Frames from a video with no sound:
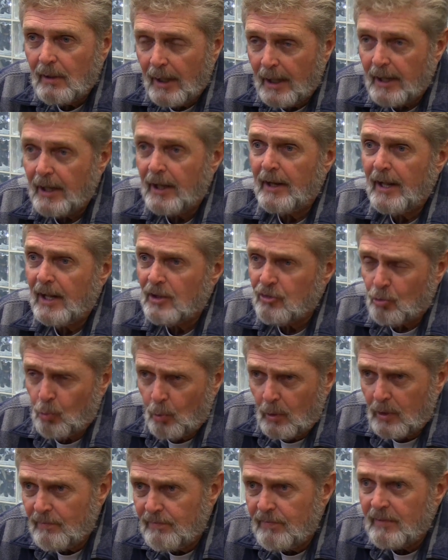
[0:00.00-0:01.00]
and it ends
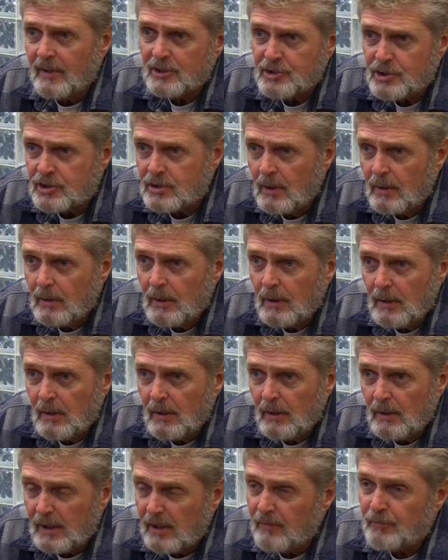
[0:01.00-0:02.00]
with a fish.
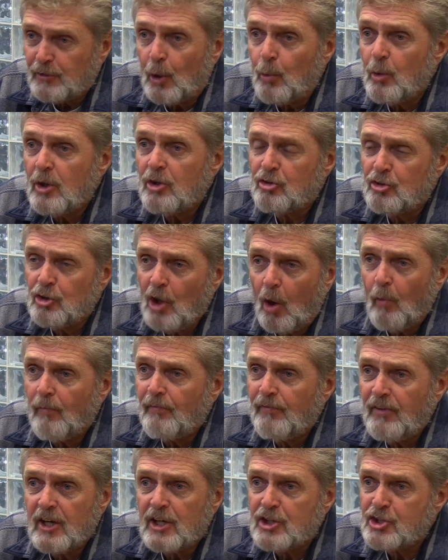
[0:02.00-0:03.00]
If there is no
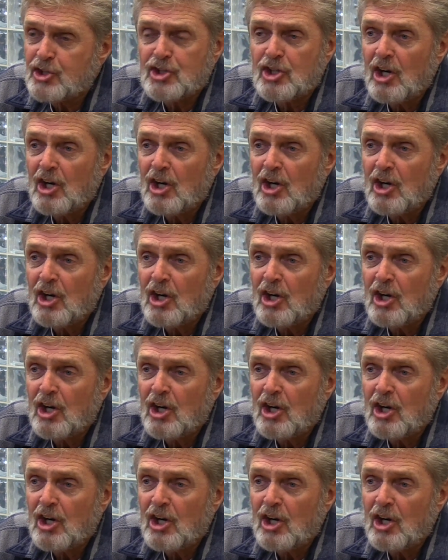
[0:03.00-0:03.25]
fish,